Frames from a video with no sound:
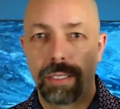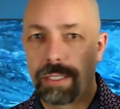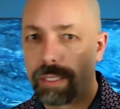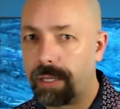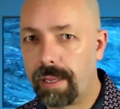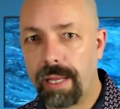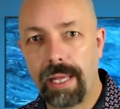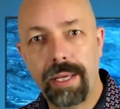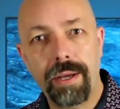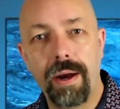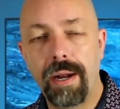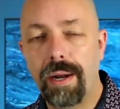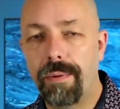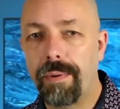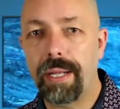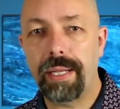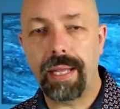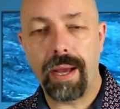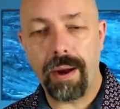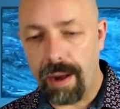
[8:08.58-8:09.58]
click on it
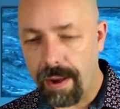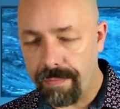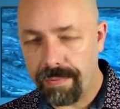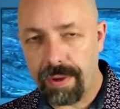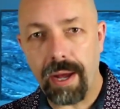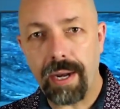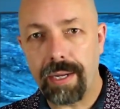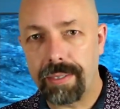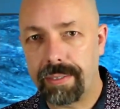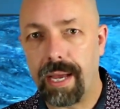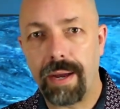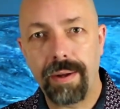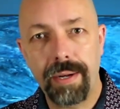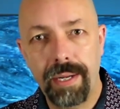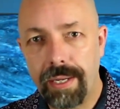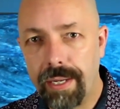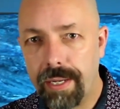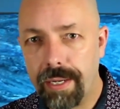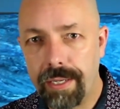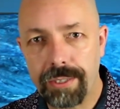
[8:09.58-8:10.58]
right now. I've got it down
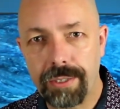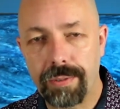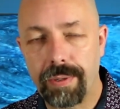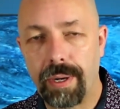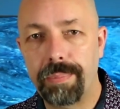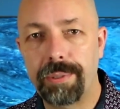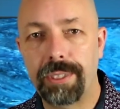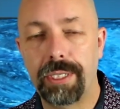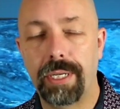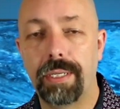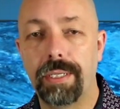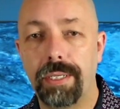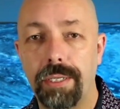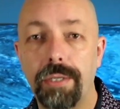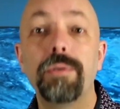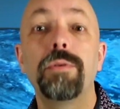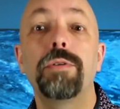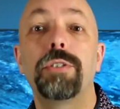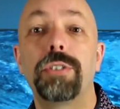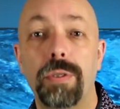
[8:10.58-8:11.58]
in the description.
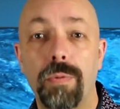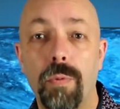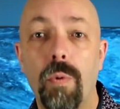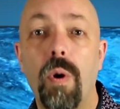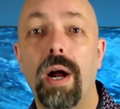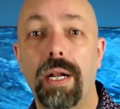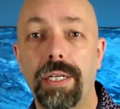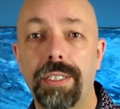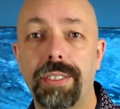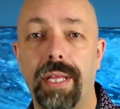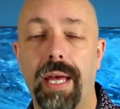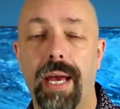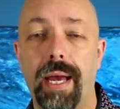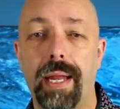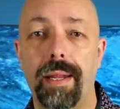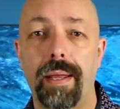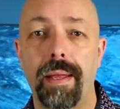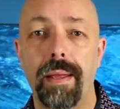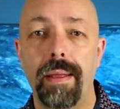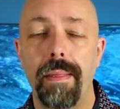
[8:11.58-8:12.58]
You should watch
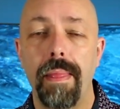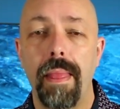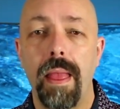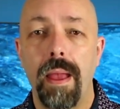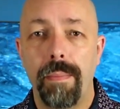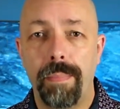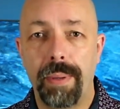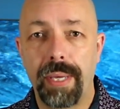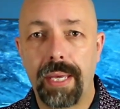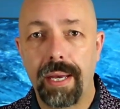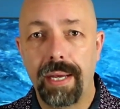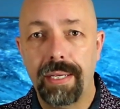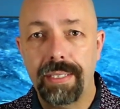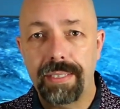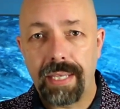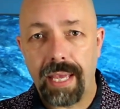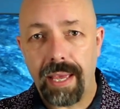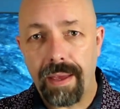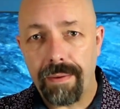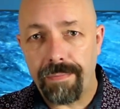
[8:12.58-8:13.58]
that.
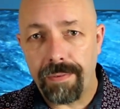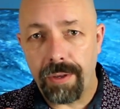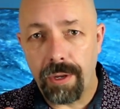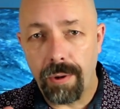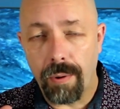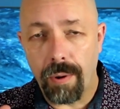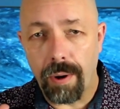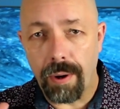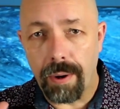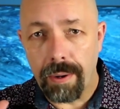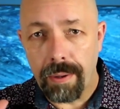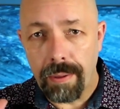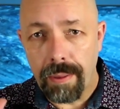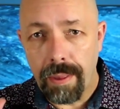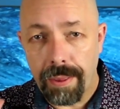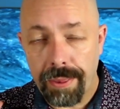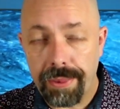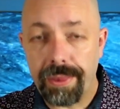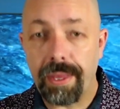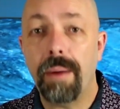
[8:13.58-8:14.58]
Because if your
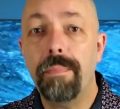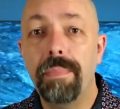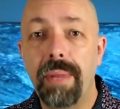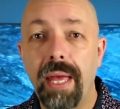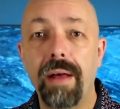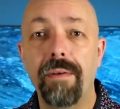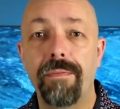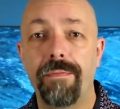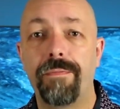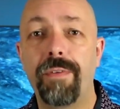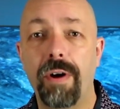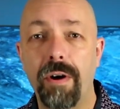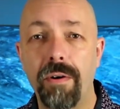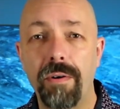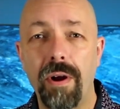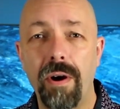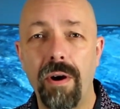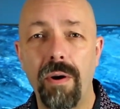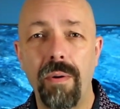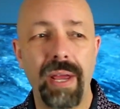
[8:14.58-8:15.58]
thumbnail
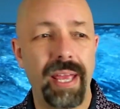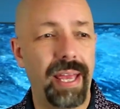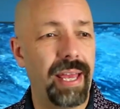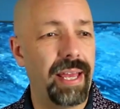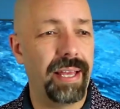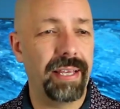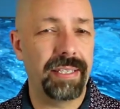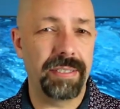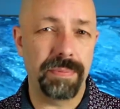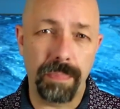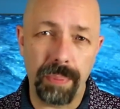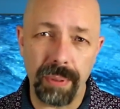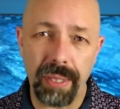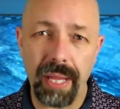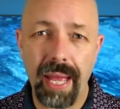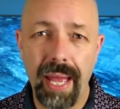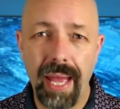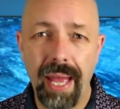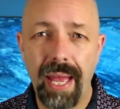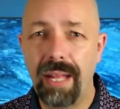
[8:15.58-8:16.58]
photo is
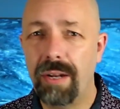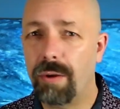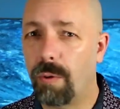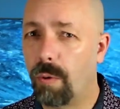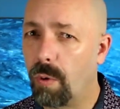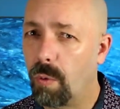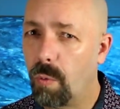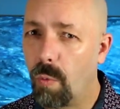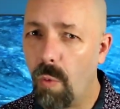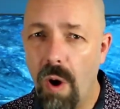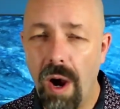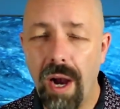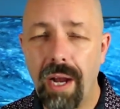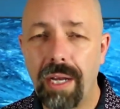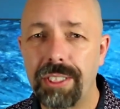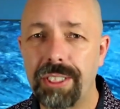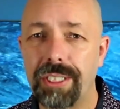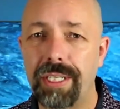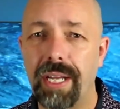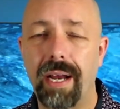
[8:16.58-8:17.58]
bland or
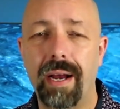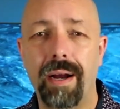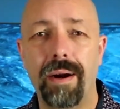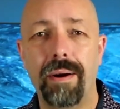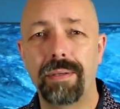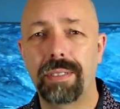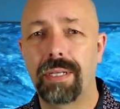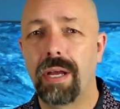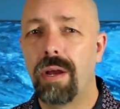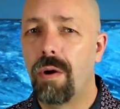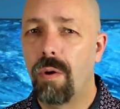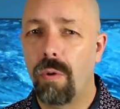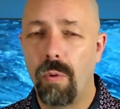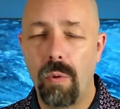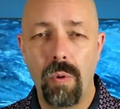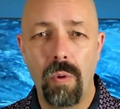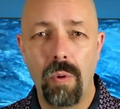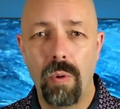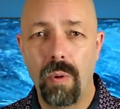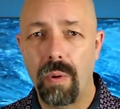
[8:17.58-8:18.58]
washed out
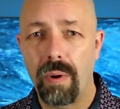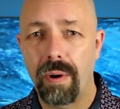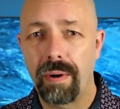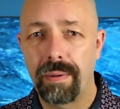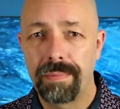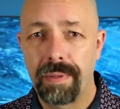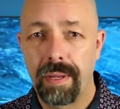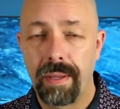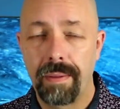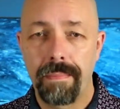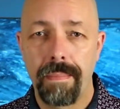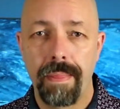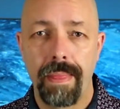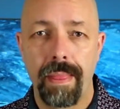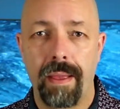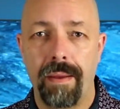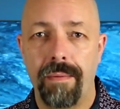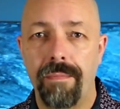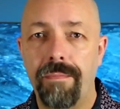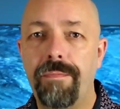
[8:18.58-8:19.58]
or
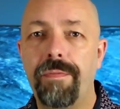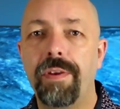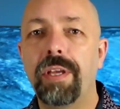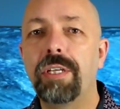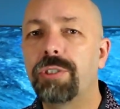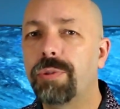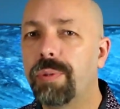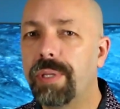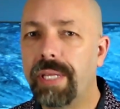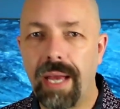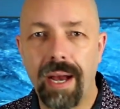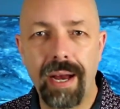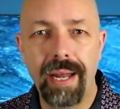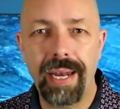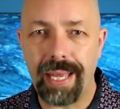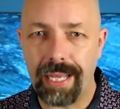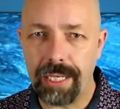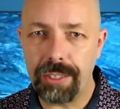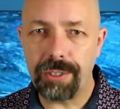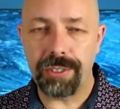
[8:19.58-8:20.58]
visually
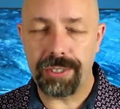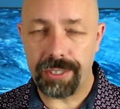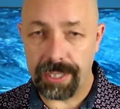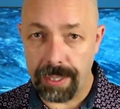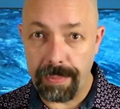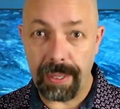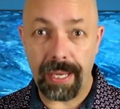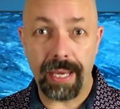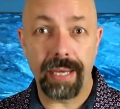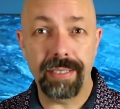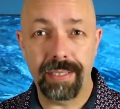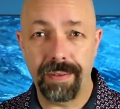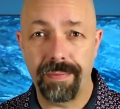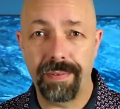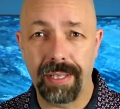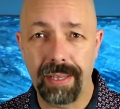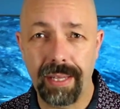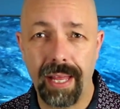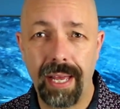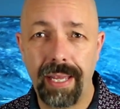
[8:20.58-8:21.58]
uninteresting because of
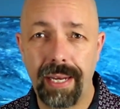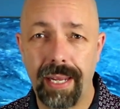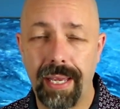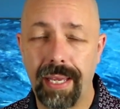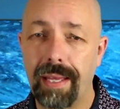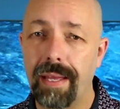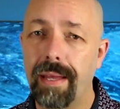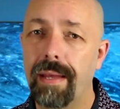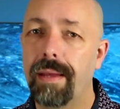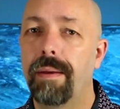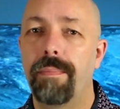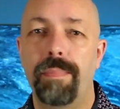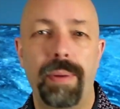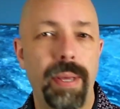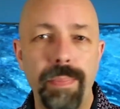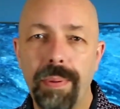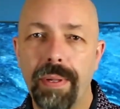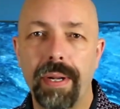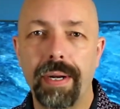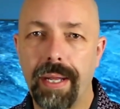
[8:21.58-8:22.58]
the lighting,
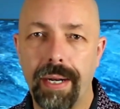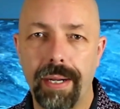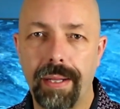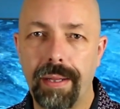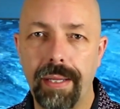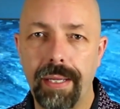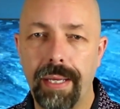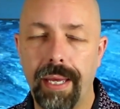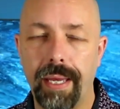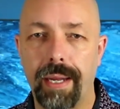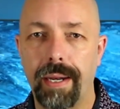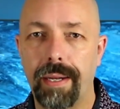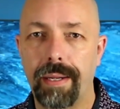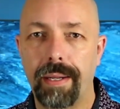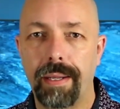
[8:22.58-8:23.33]
people aren't going to click it.